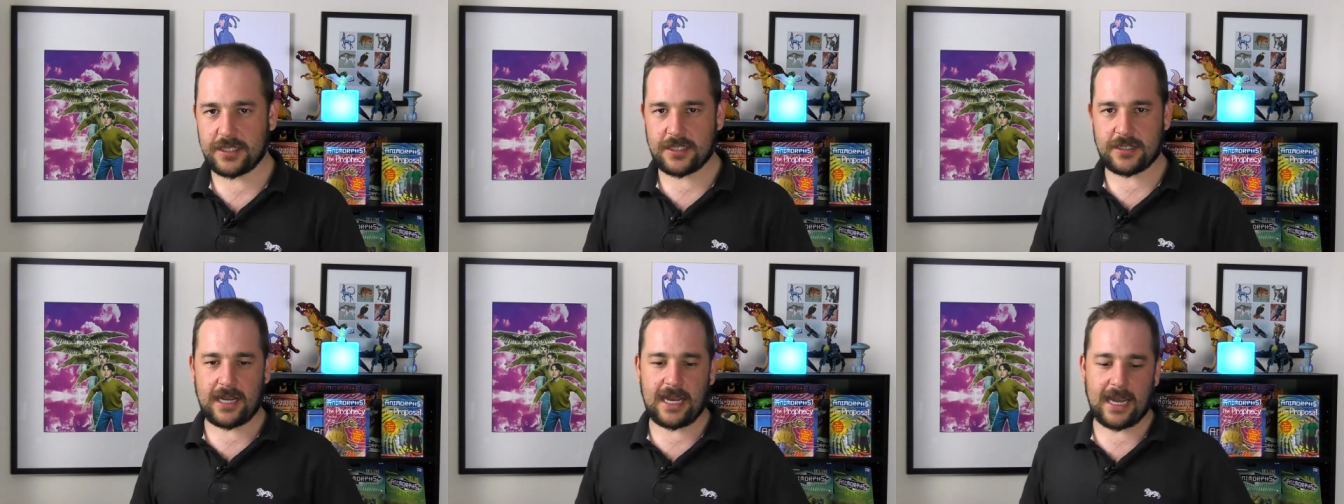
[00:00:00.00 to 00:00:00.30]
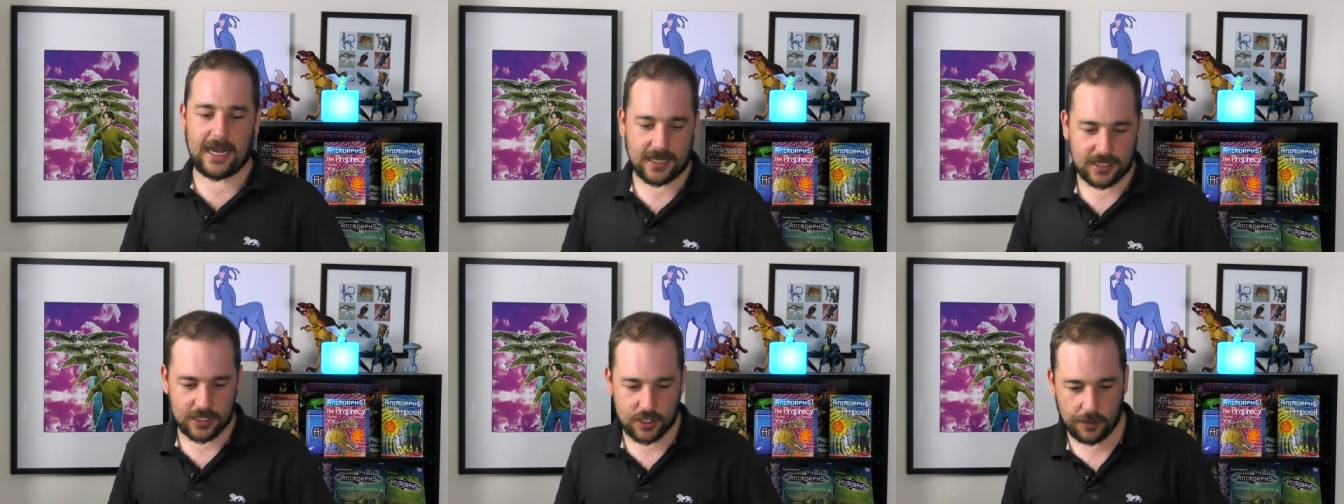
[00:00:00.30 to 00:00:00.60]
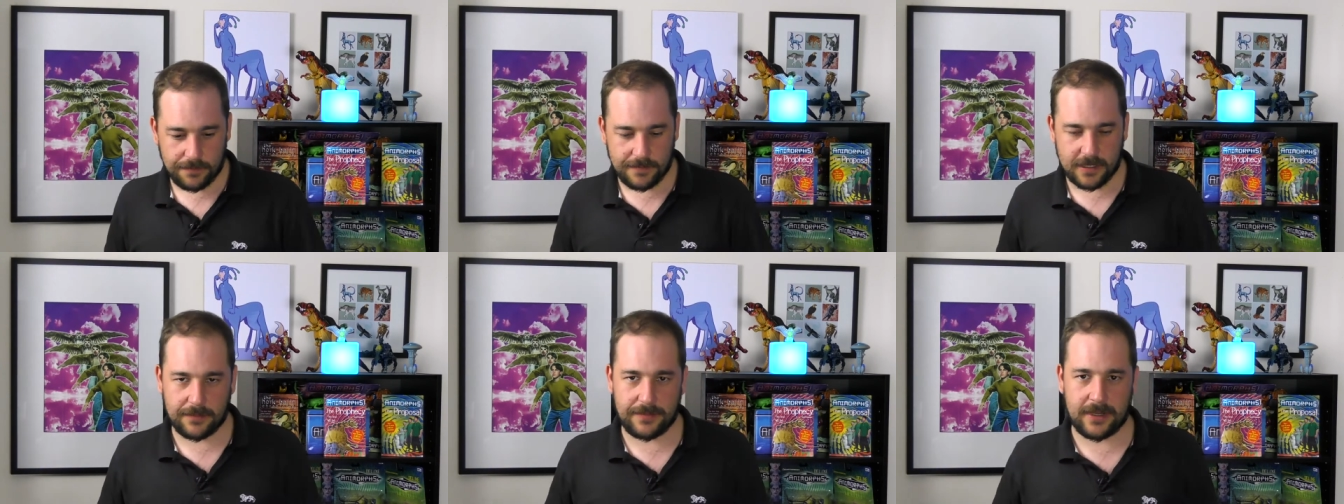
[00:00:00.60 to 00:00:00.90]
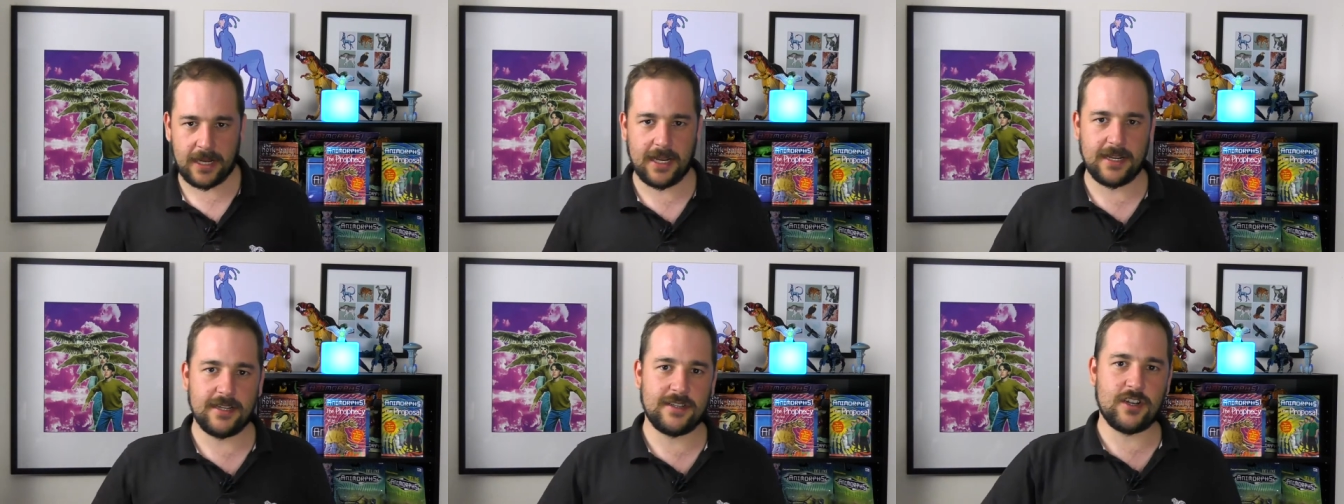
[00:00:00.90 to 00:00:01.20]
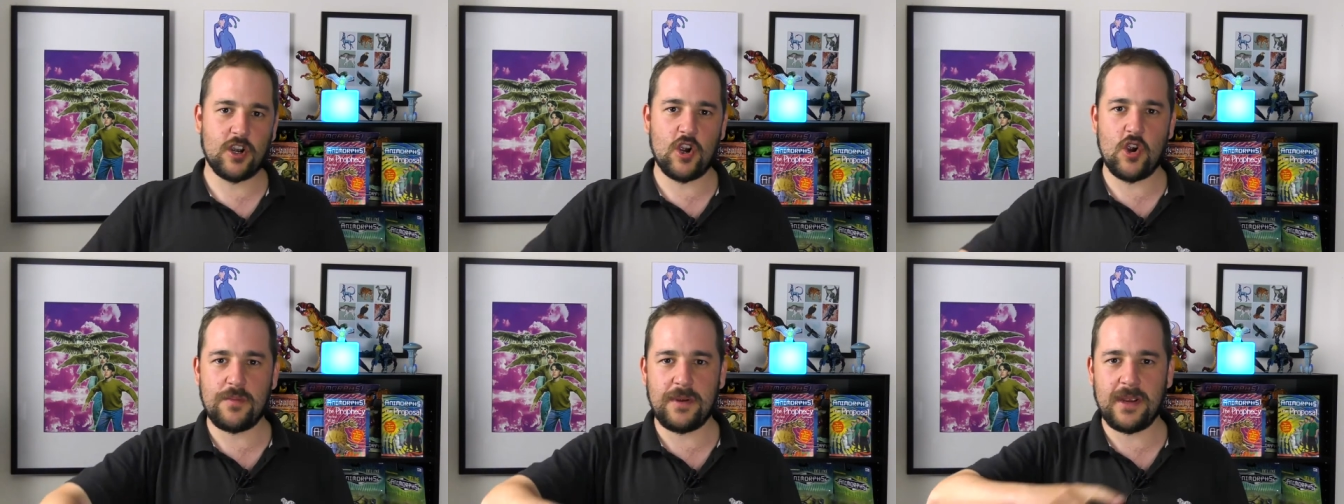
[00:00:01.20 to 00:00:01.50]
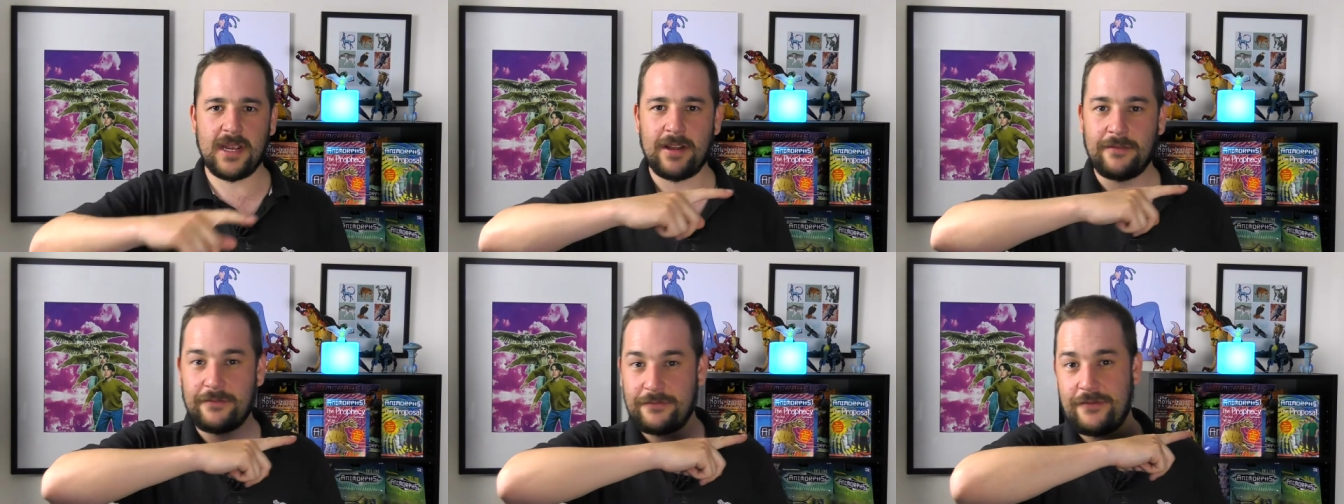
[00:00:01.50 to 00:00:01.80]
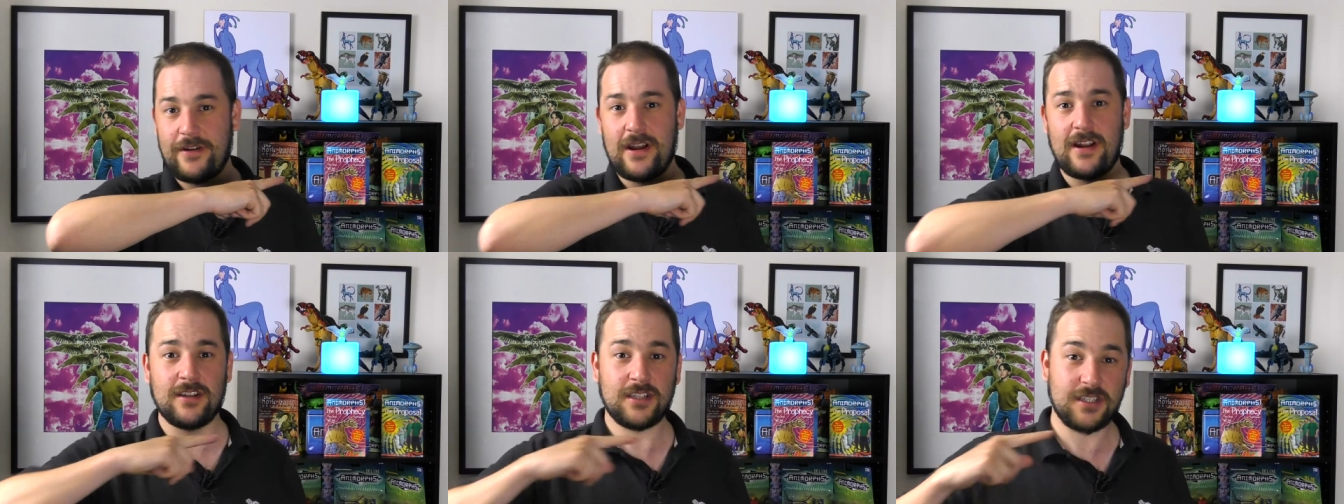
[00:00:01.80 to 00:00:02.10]
So Ax comes up behind Toby and
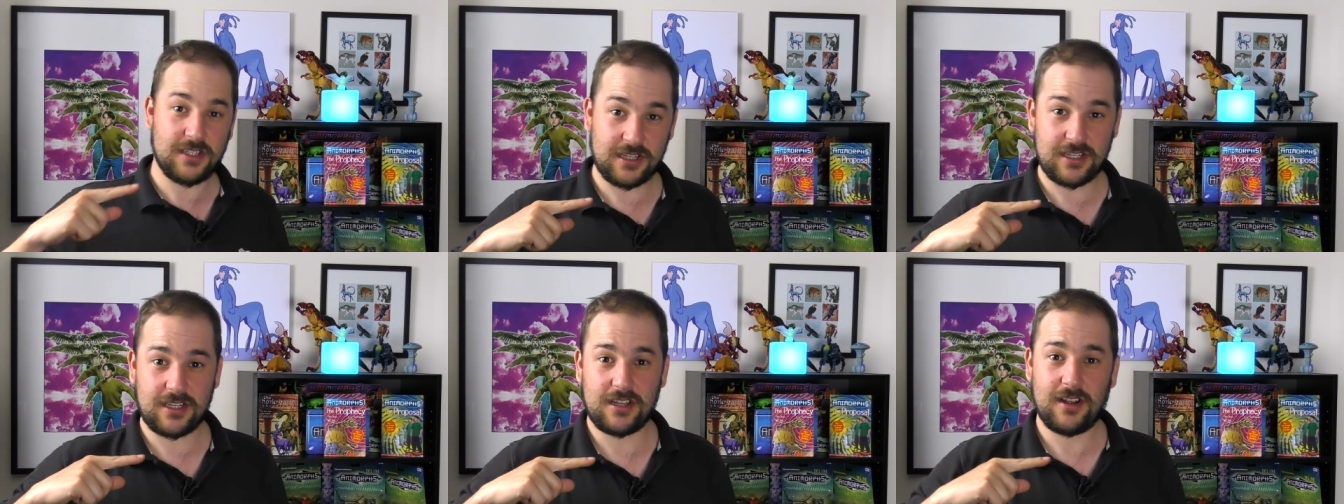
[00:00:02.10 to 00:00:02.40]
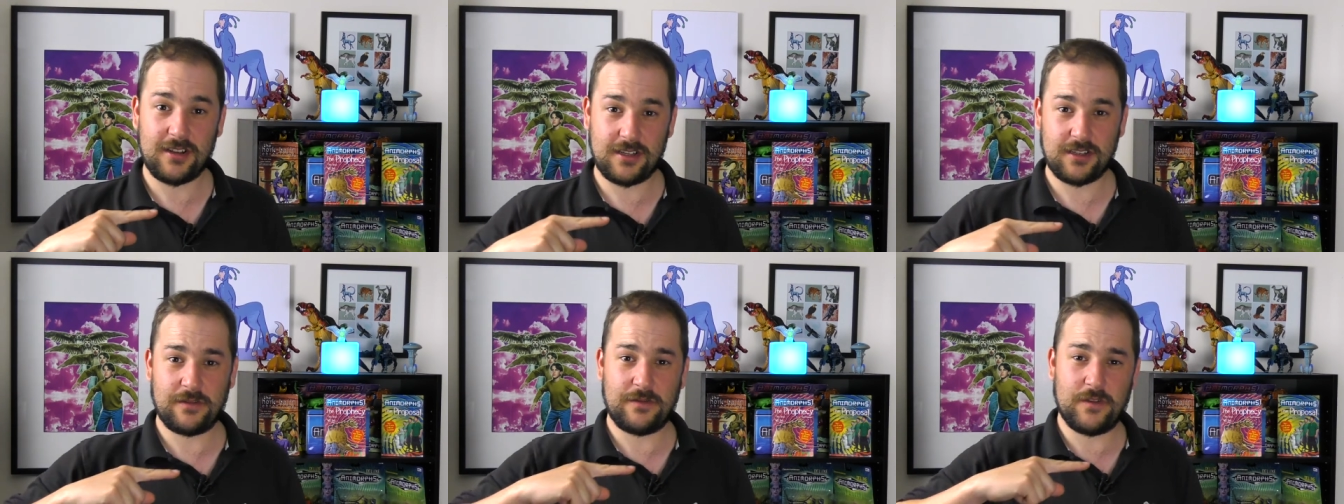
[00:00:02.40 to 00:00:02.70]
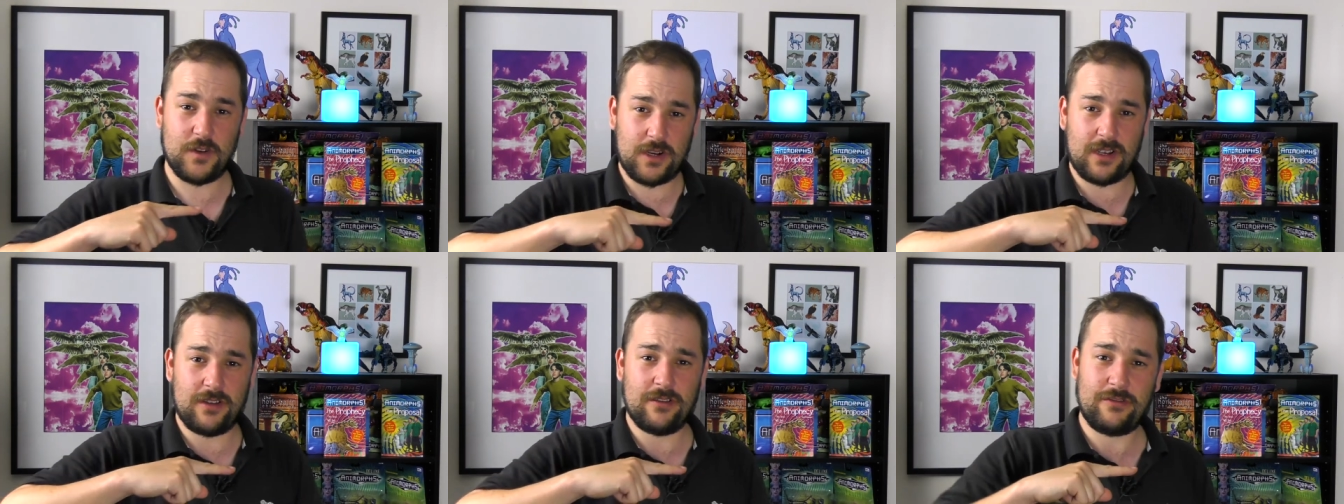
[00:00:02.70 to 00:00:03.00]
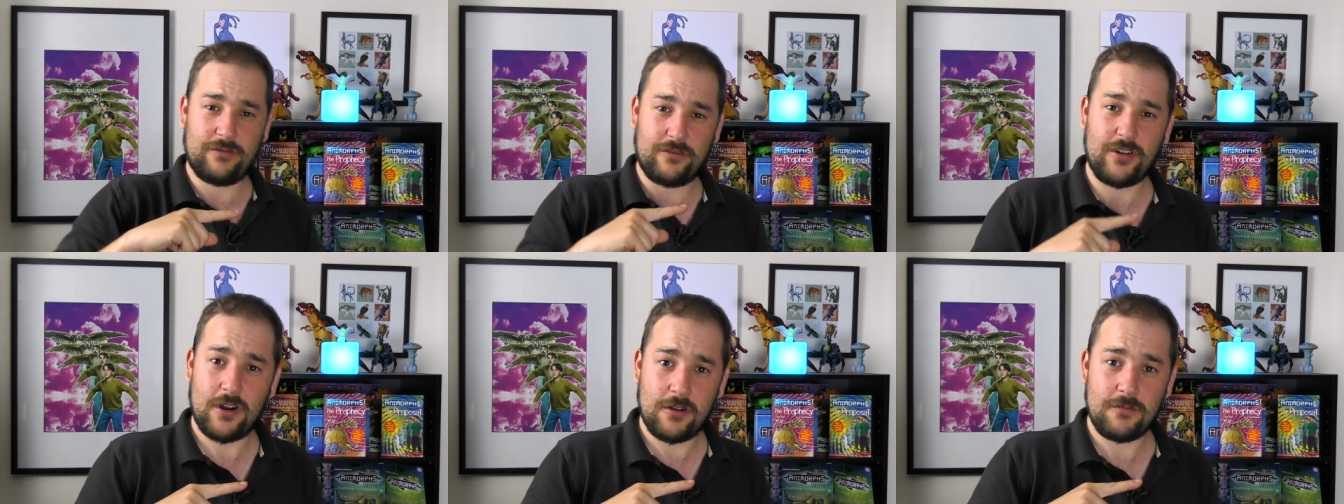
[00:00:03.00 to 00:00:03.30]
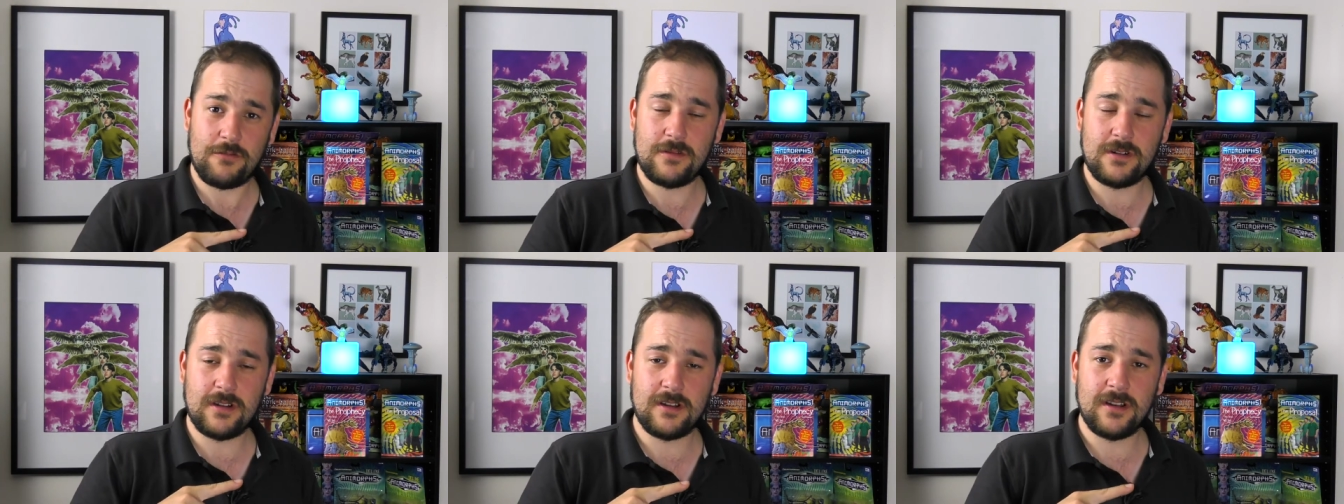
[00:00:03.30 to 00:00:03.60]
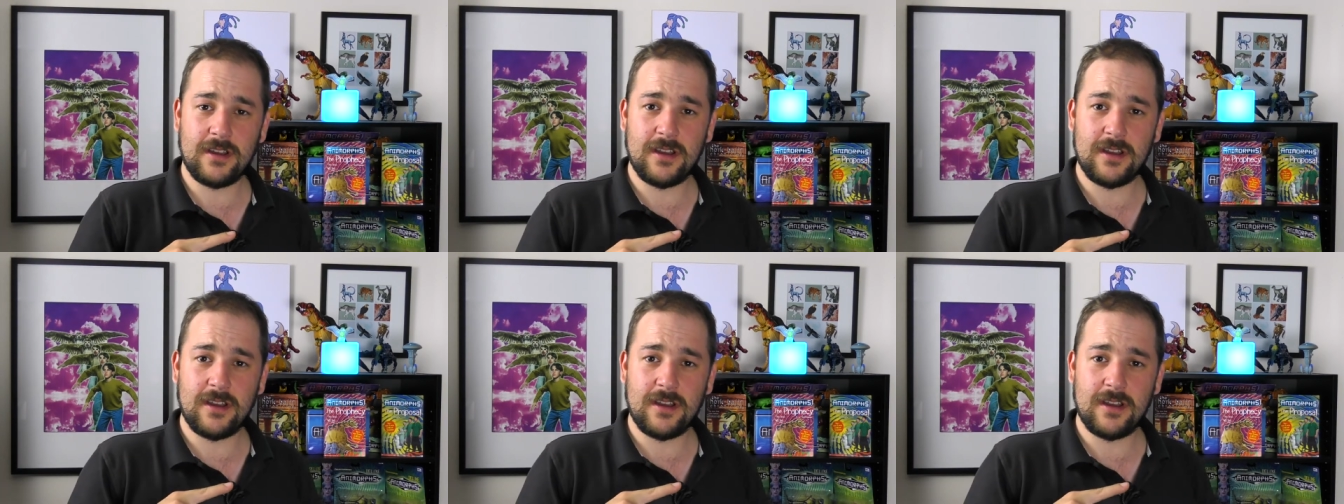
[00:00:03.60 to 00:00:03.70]
threatens to slice her fucking throat